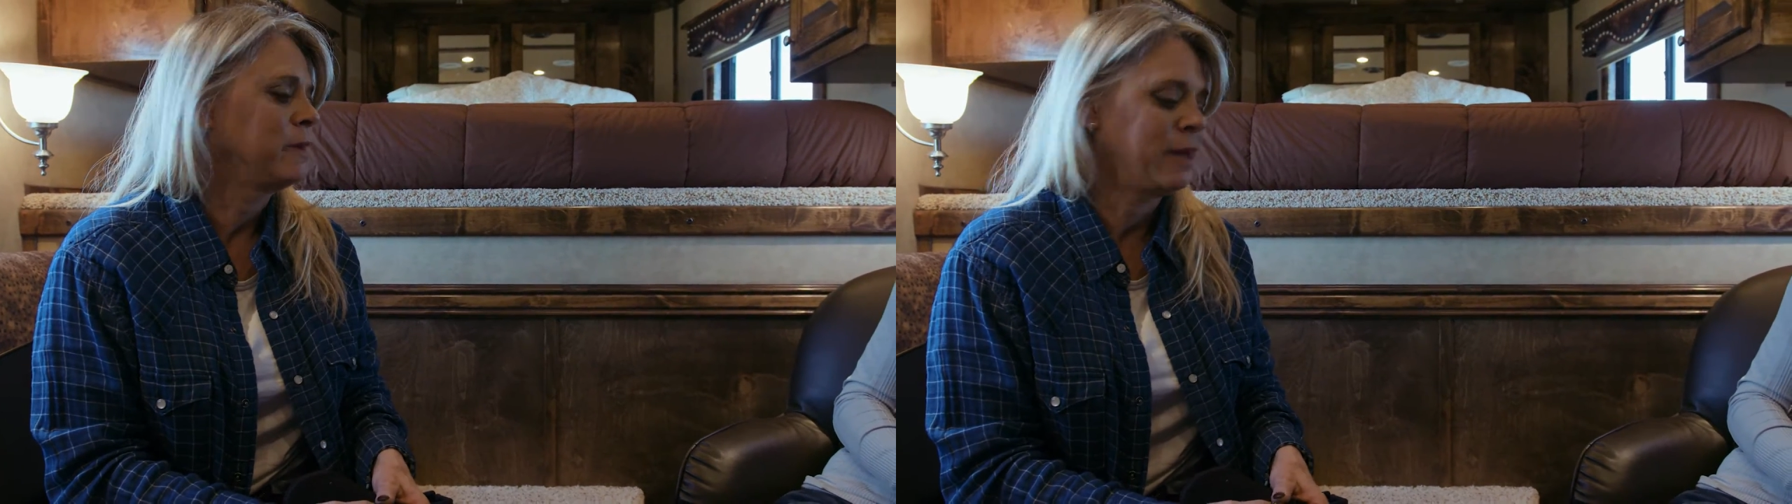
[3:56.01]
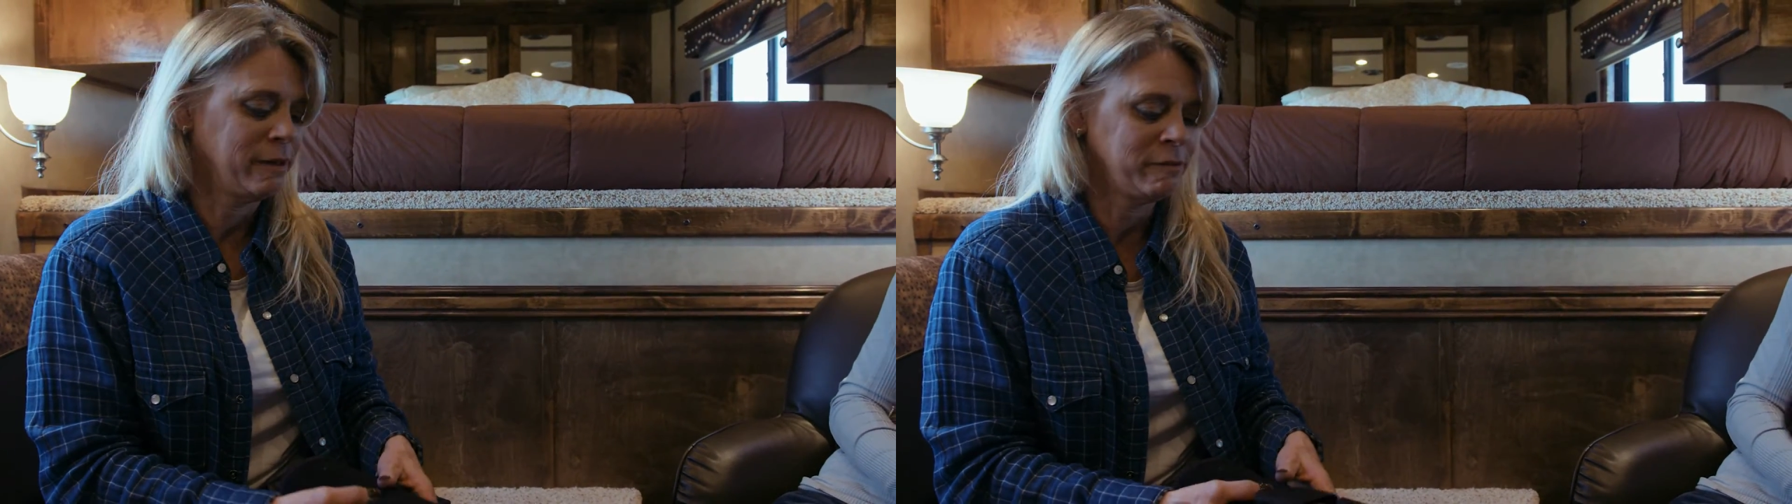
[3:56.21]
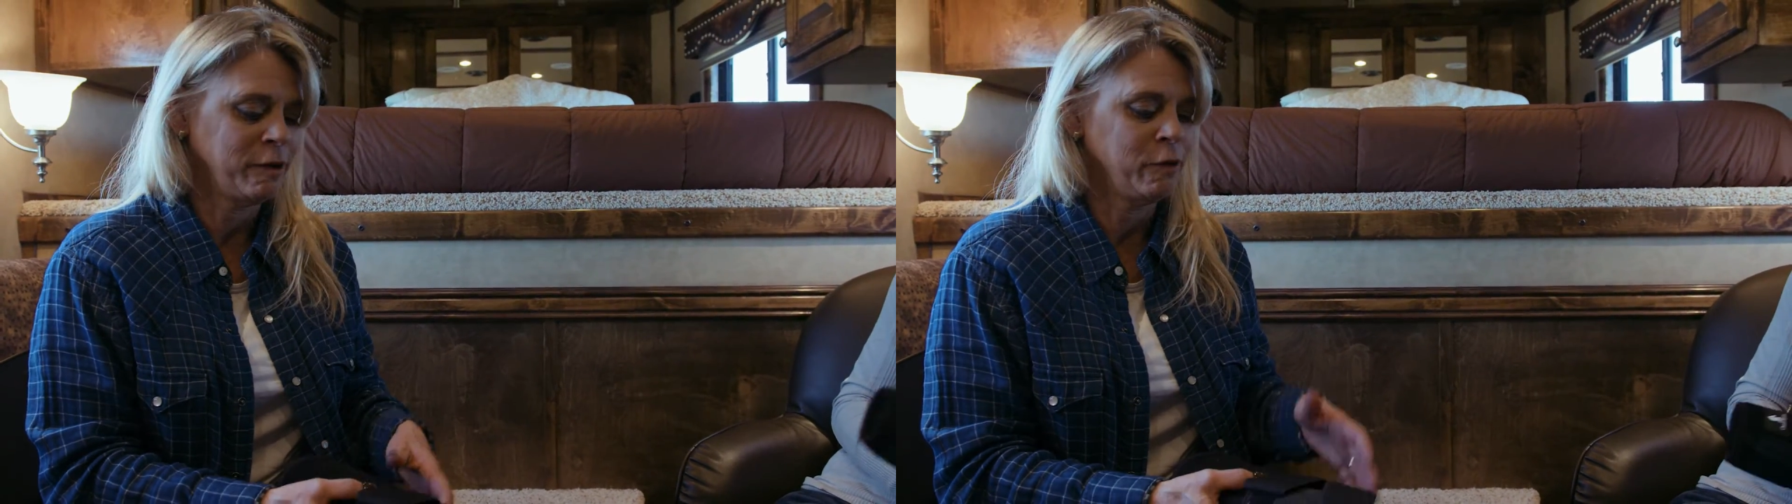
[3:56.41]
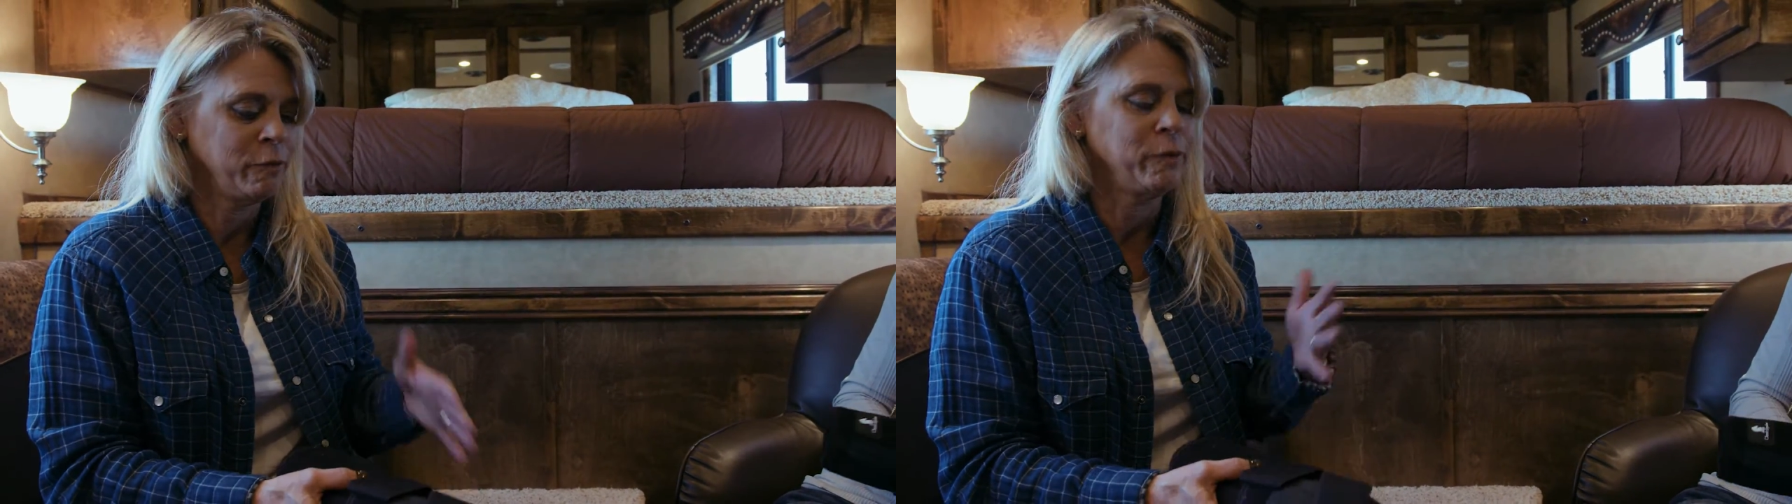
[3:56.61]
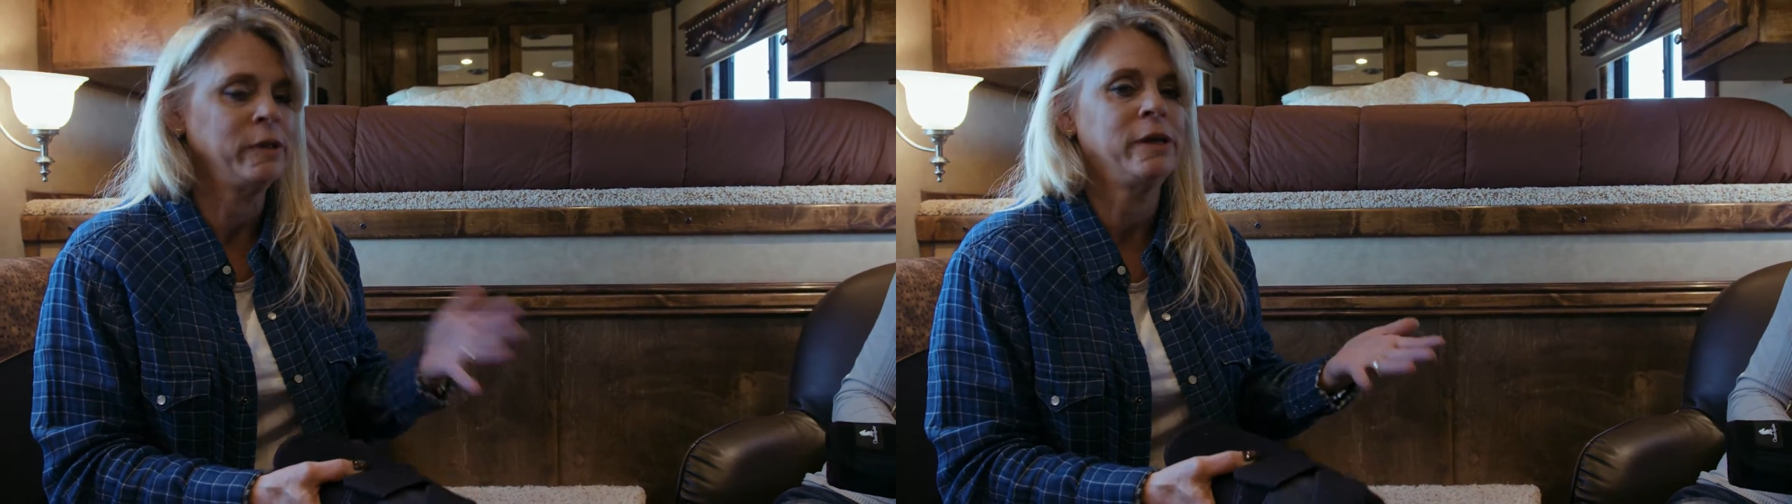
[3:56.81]
And so
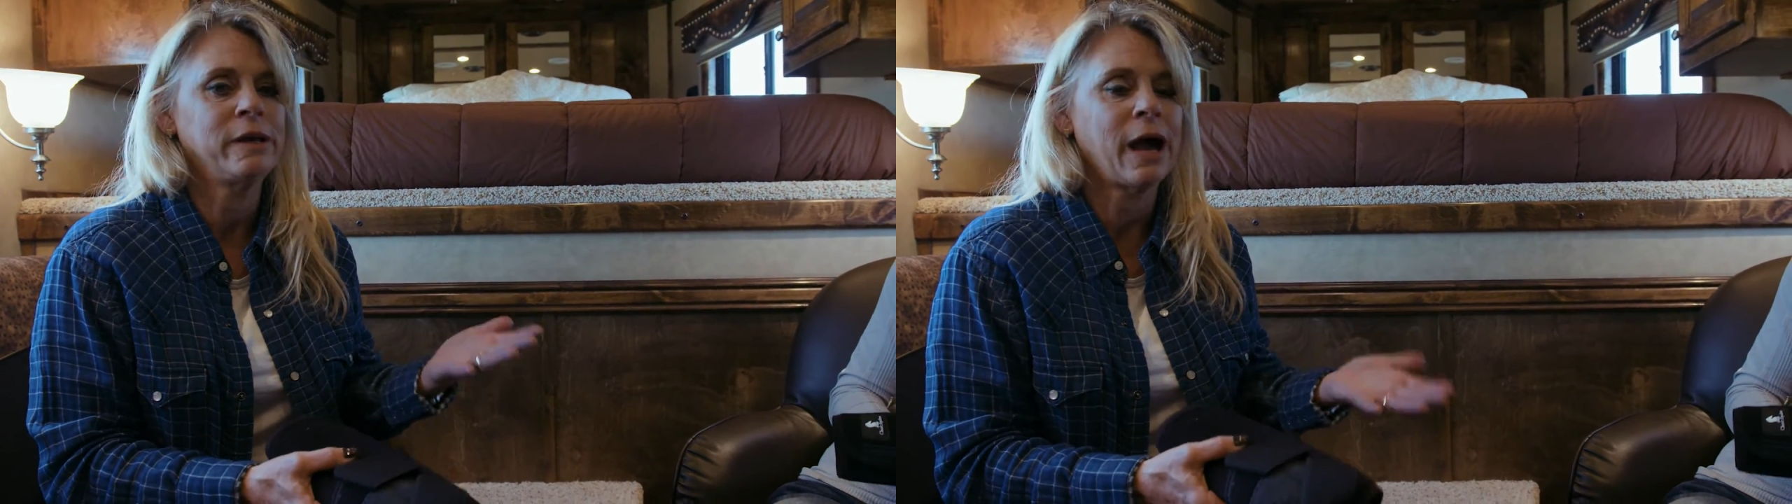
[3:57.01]
really,